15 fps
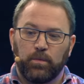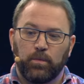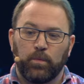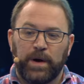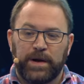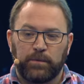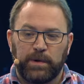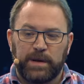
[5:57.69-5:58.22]

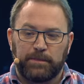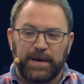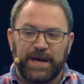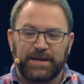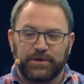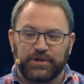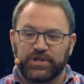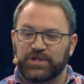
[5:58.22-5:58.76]
when we
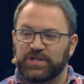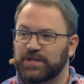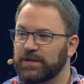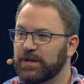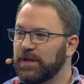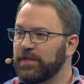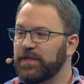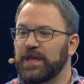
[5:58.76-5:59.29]
pitched
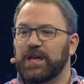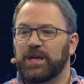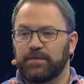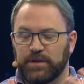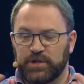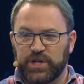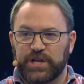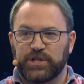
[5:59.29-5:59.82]
the,
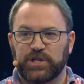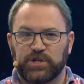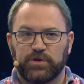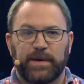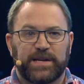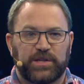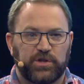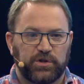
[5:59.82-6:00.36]
the change in
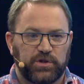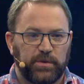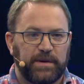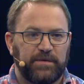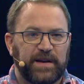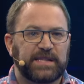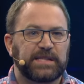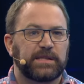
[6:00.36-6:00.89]
direction to
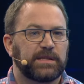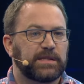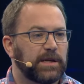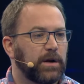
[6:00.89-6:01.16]
investors,